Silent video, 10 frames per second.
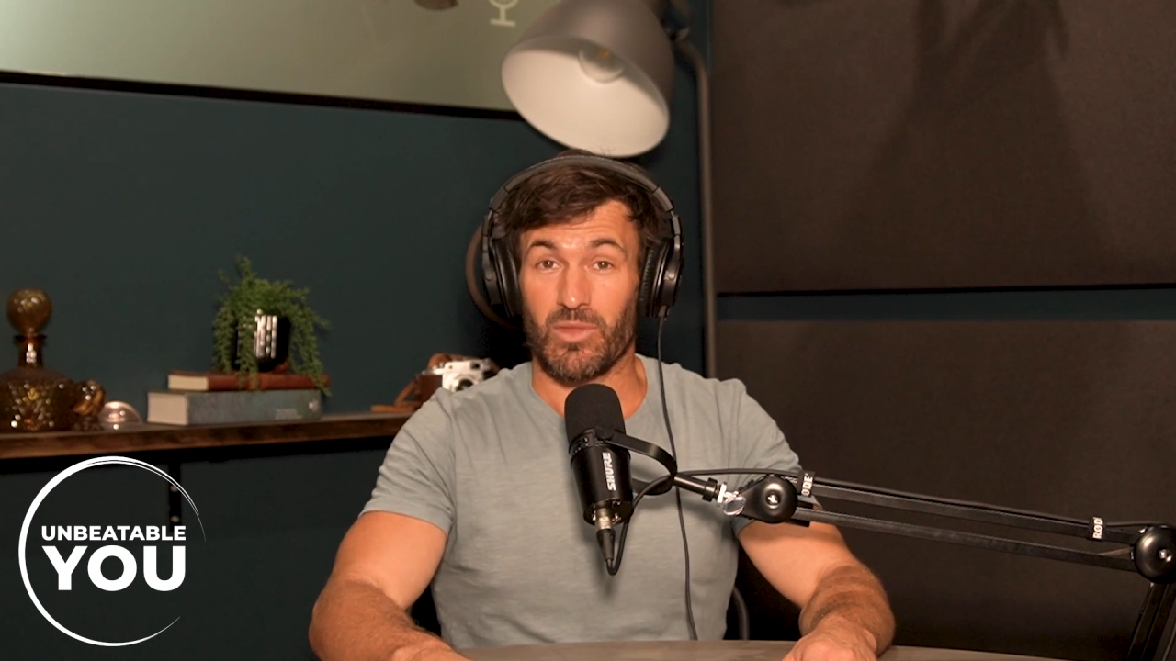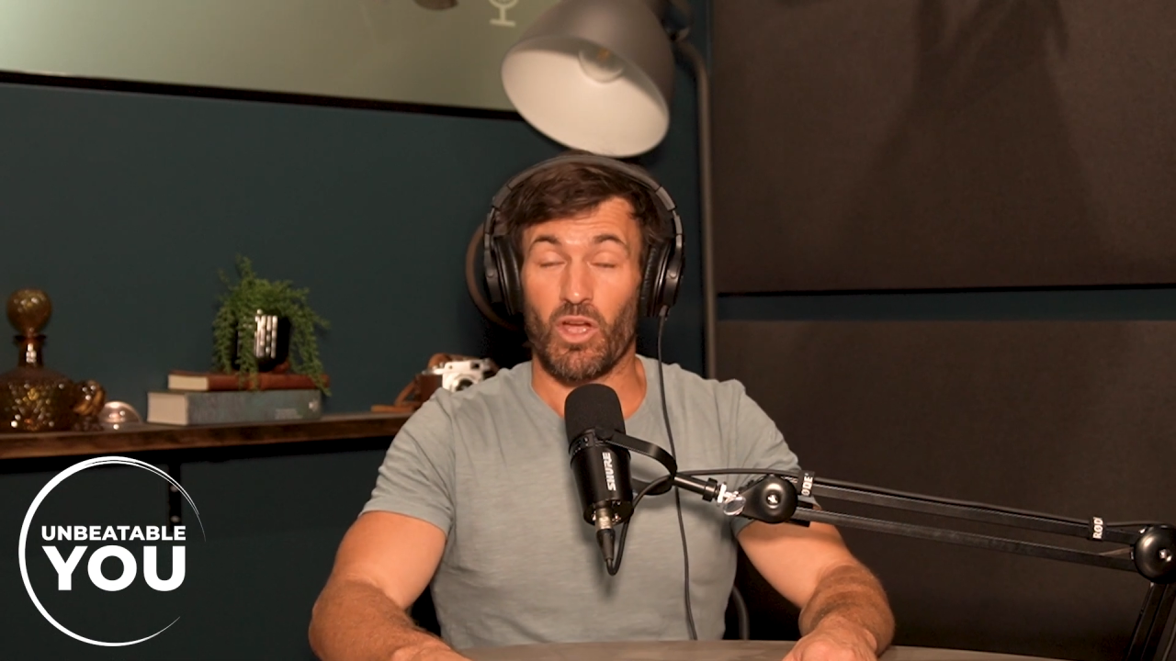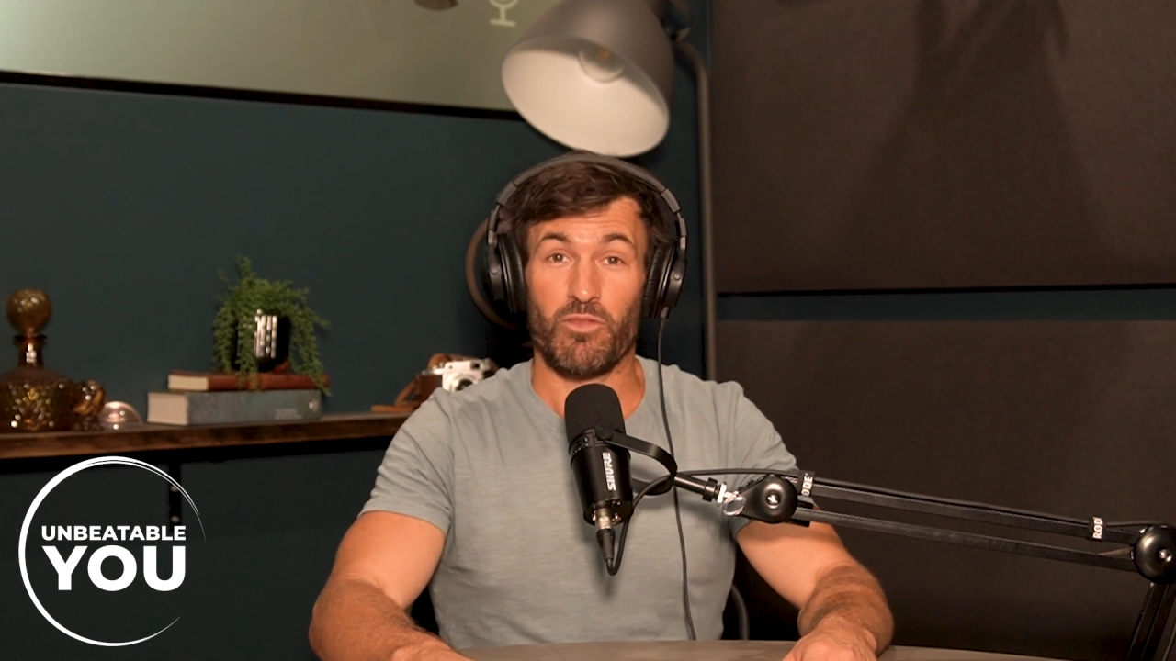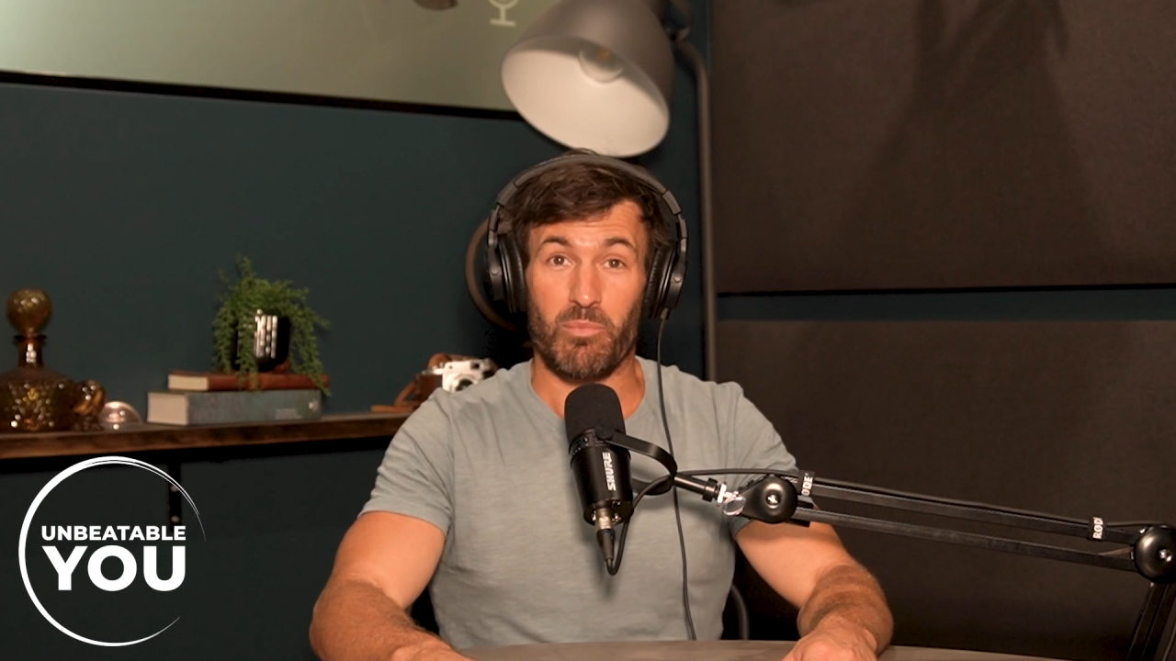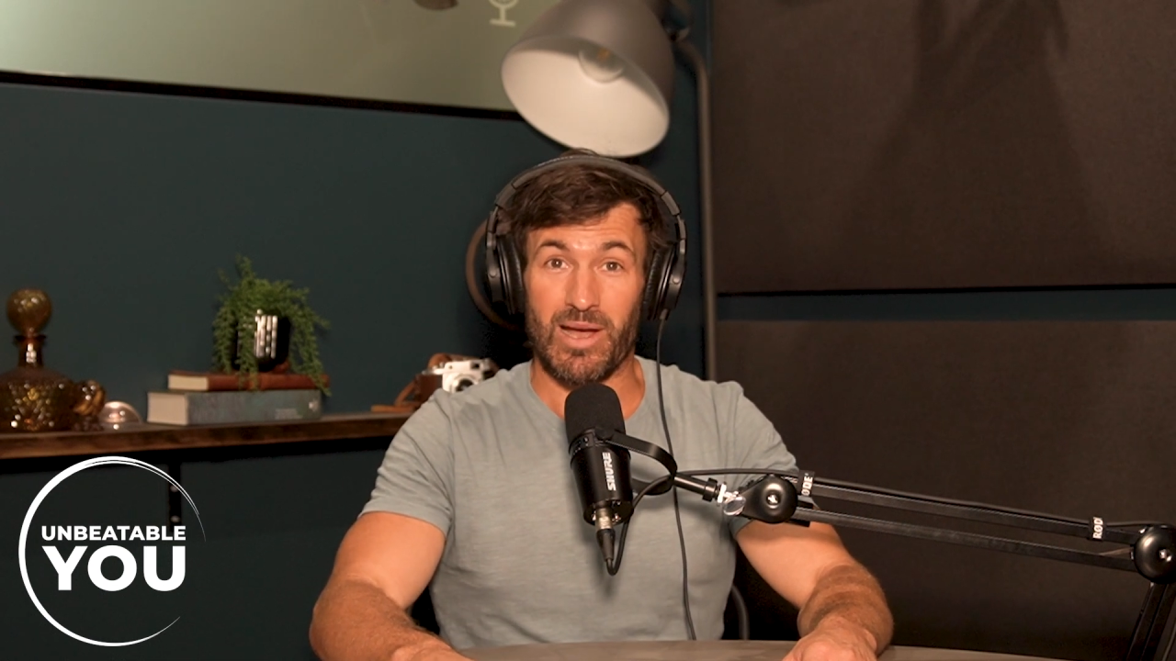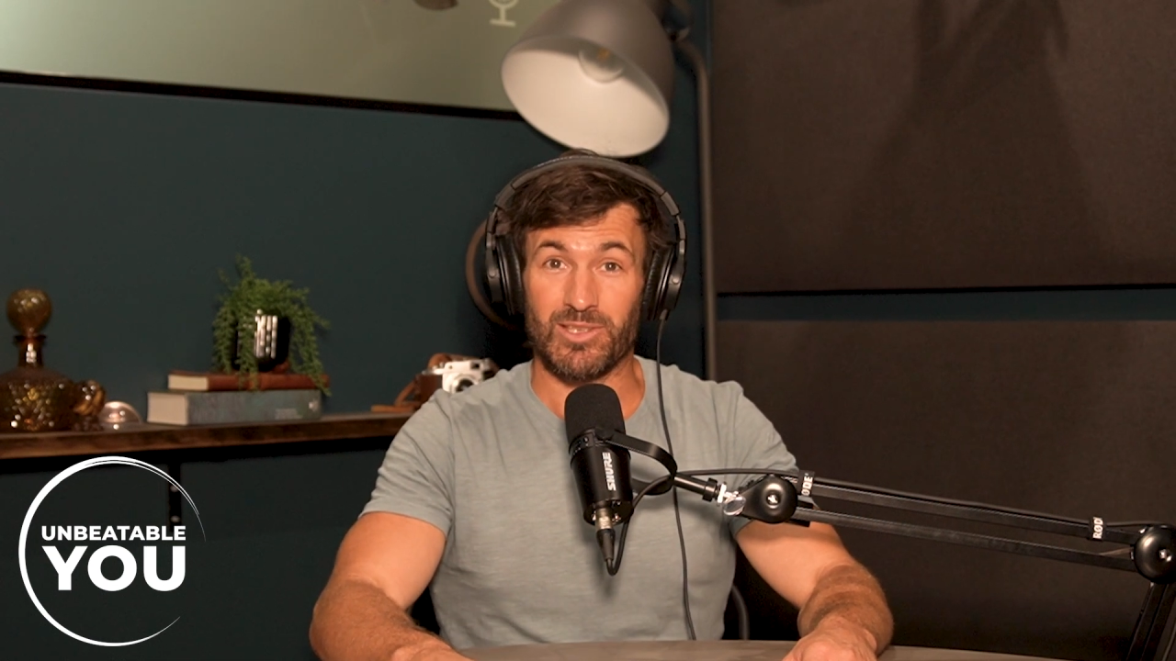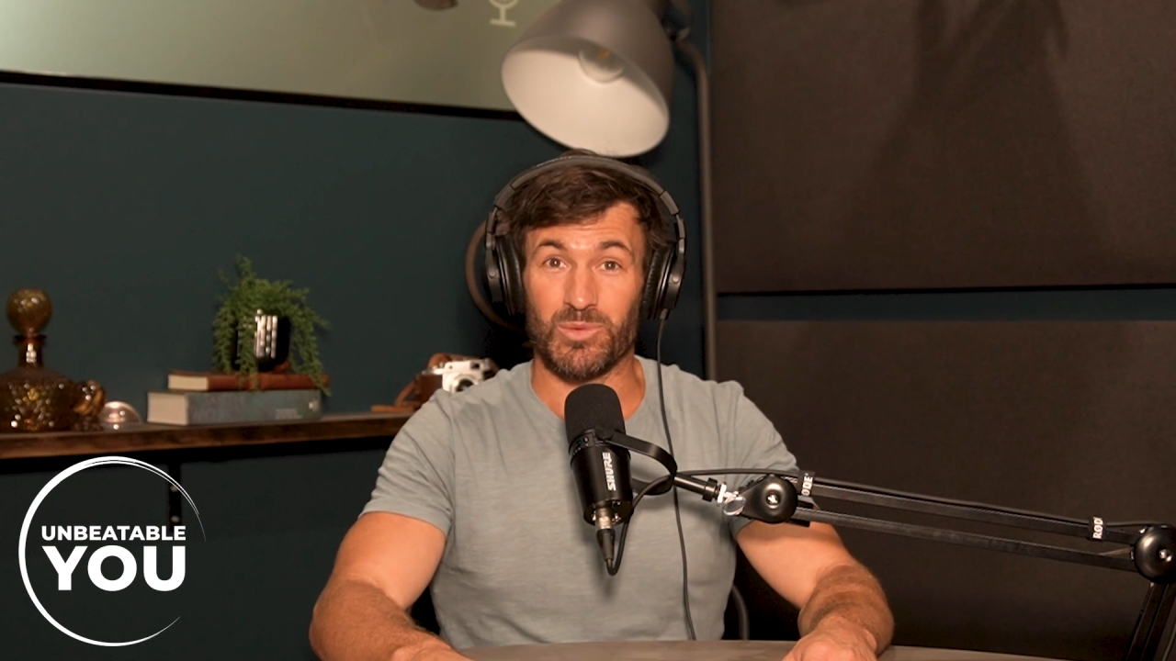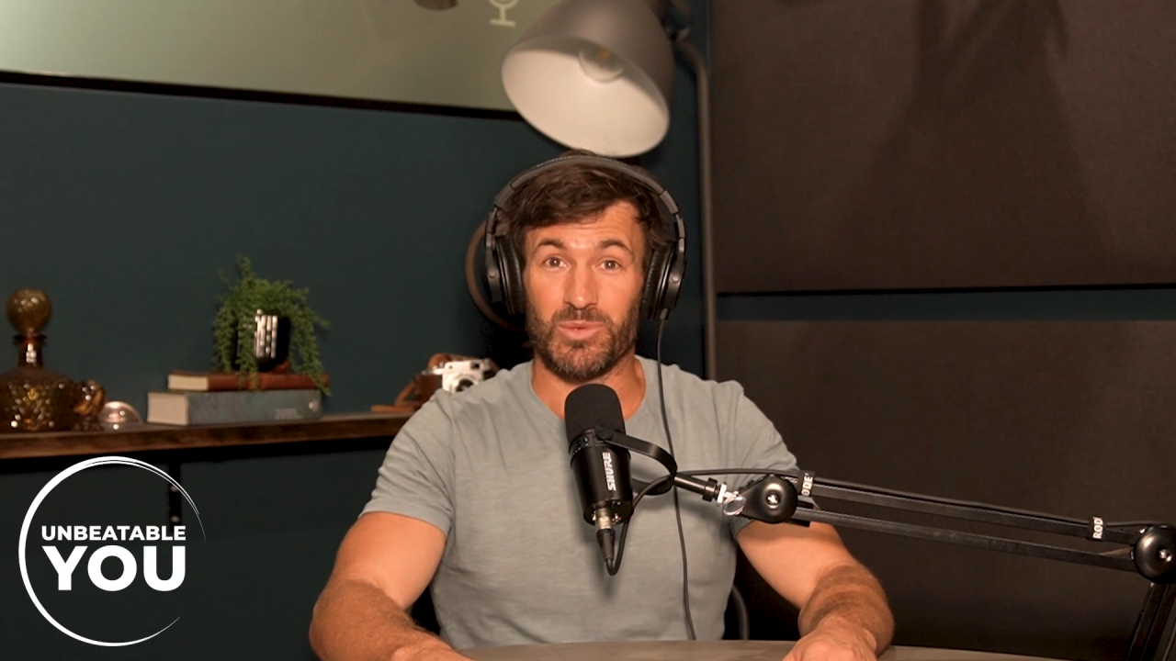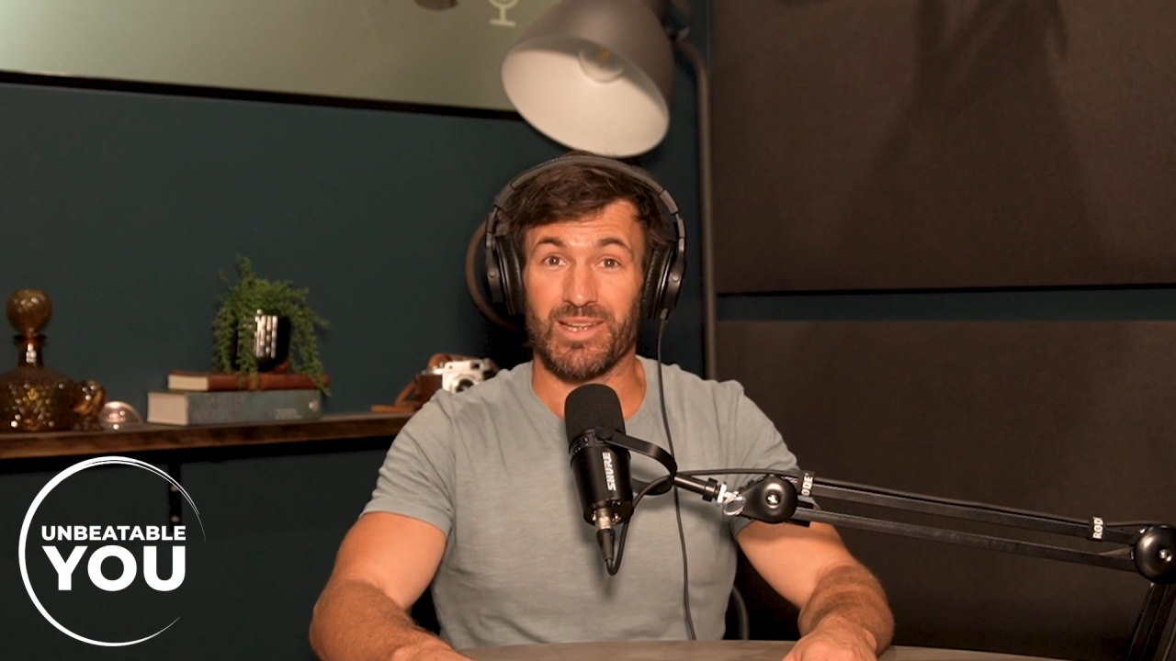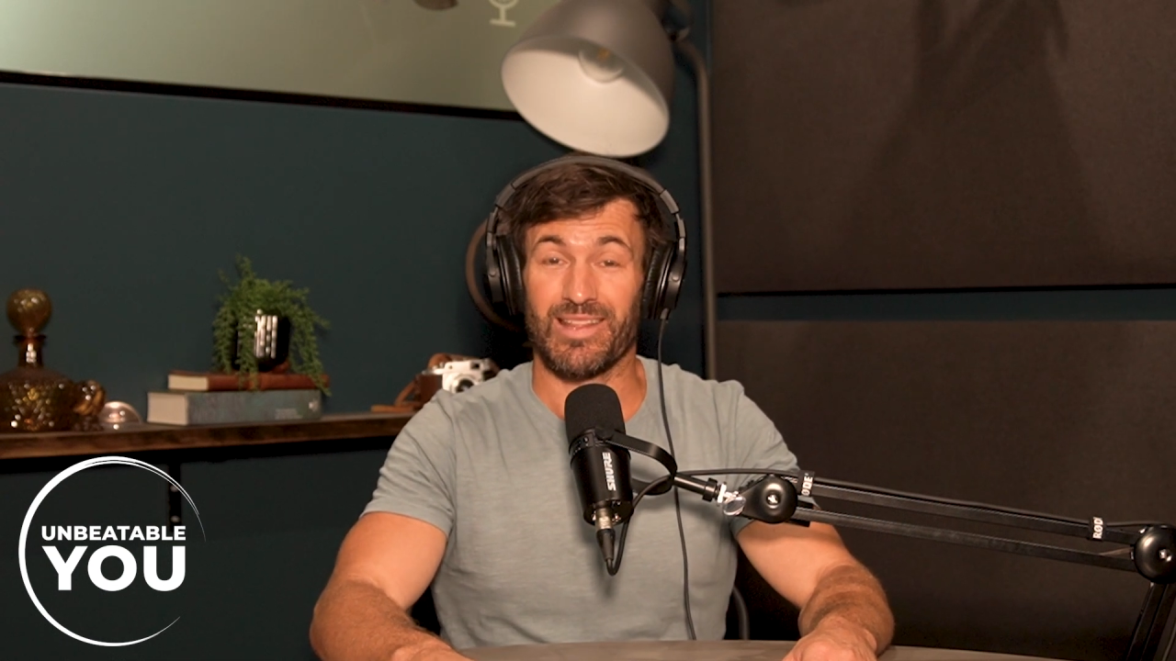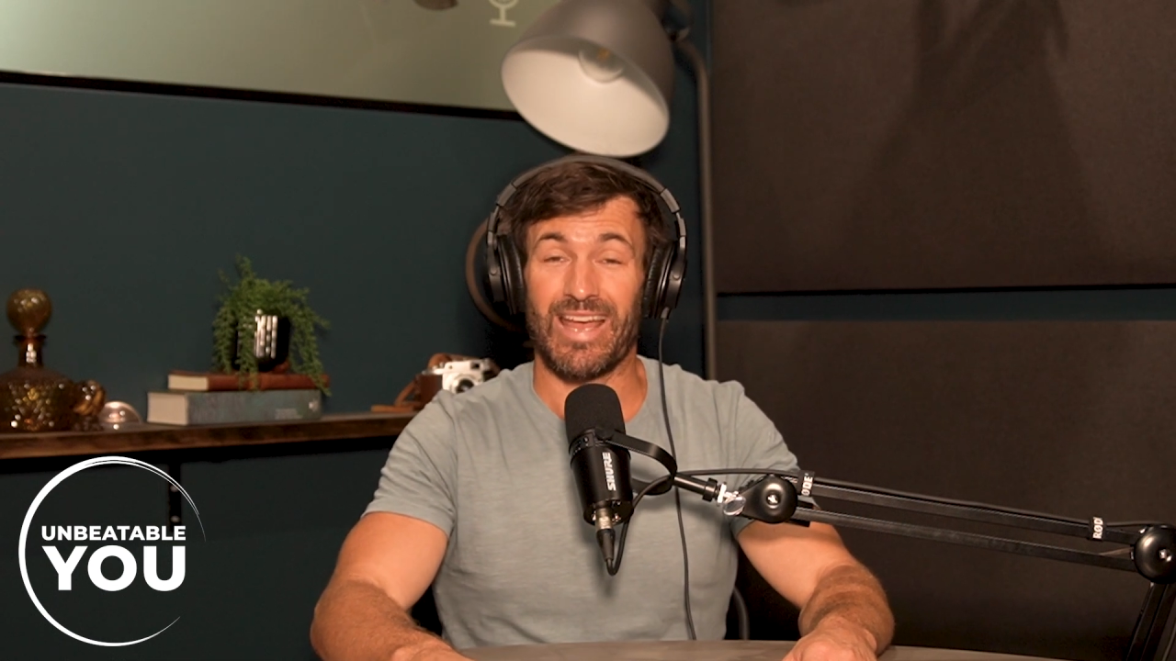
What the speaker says: of the puzzle